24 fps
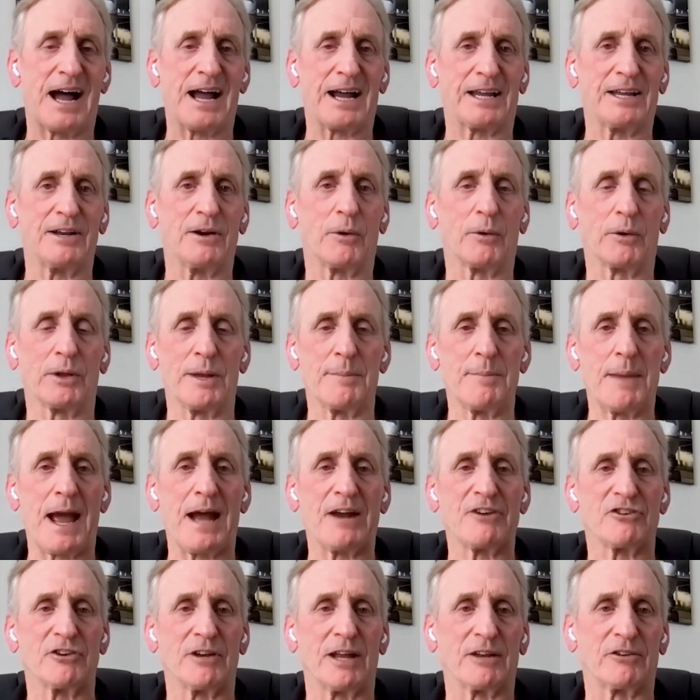I can only
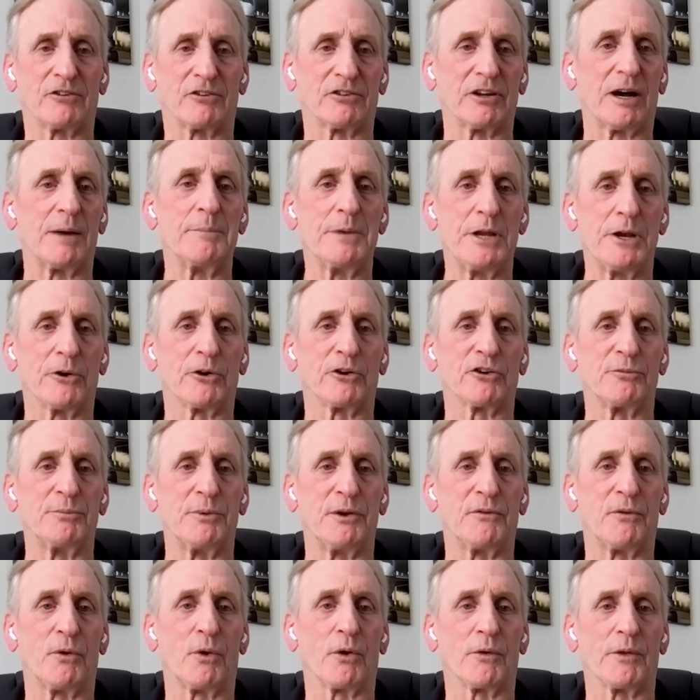imagine that some years
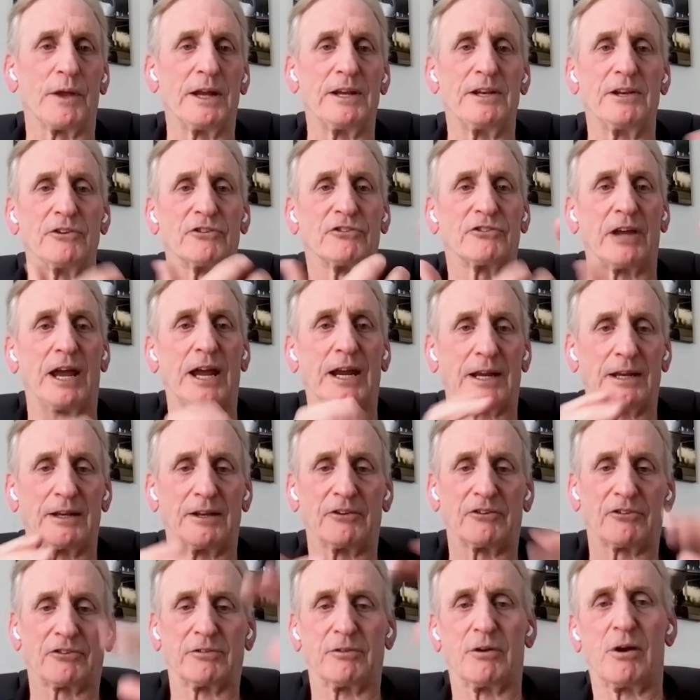before they just taken
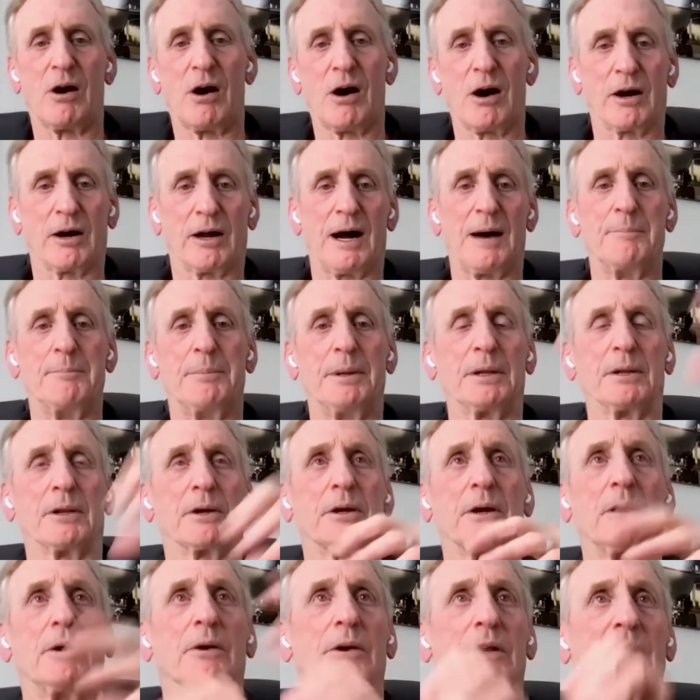this long
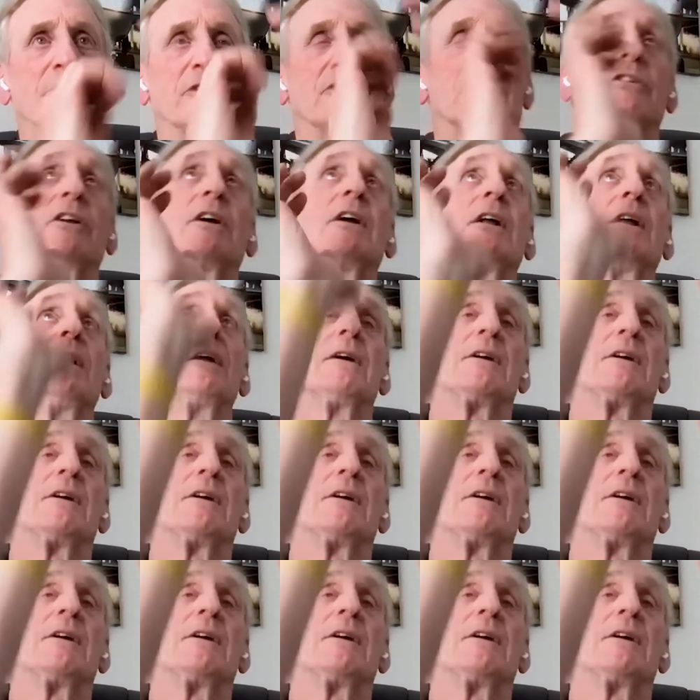umbilical and he just